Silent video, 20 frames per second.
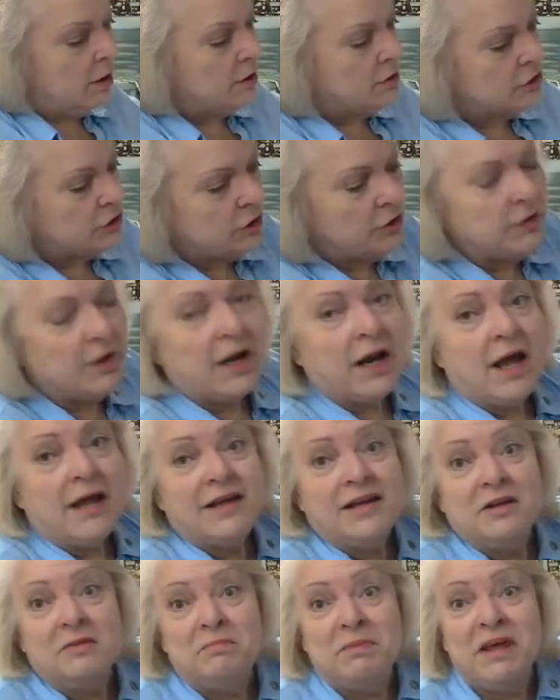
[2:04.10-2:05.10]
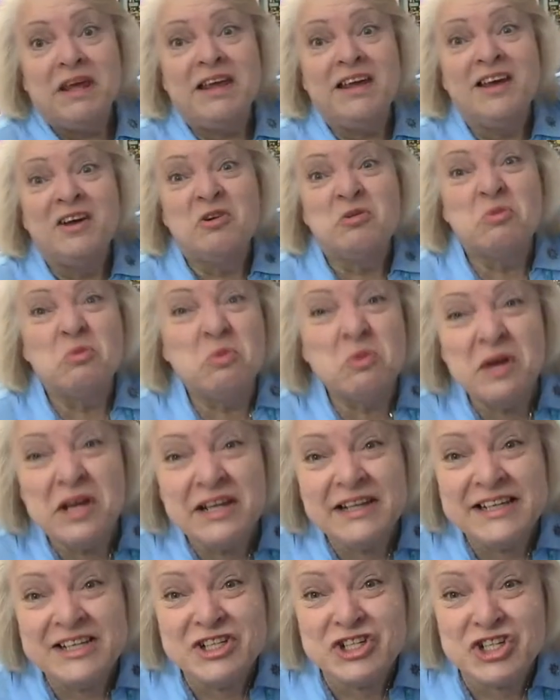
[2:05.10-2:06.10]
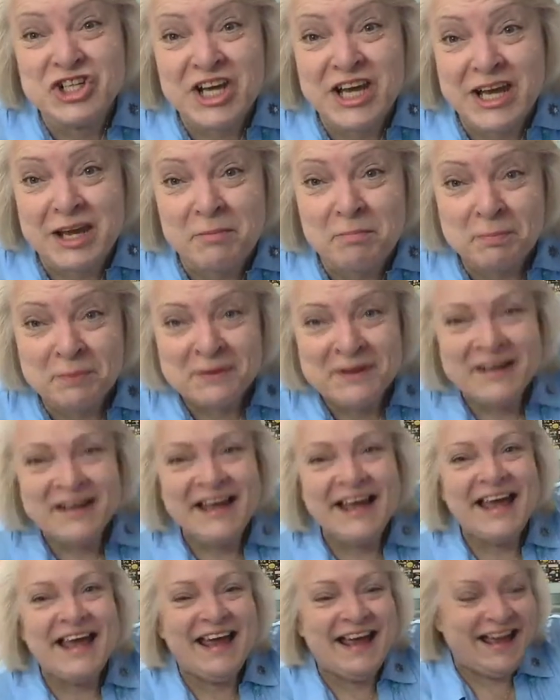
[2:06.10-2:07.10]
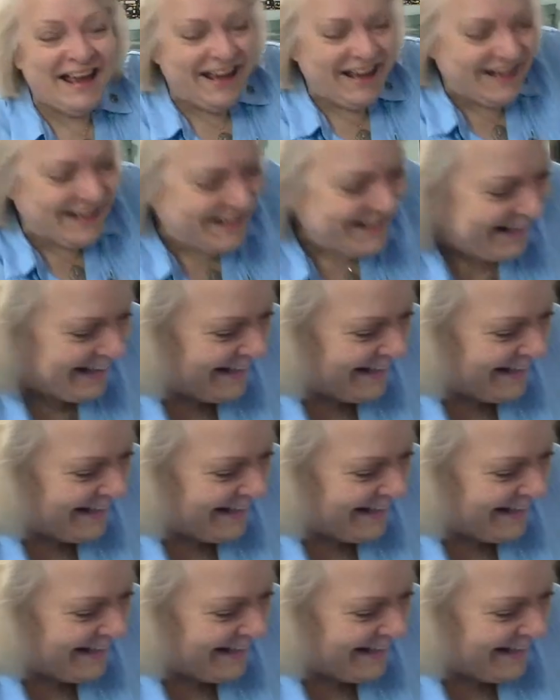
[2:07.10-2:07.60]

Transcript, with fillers: so that I could be really cheap and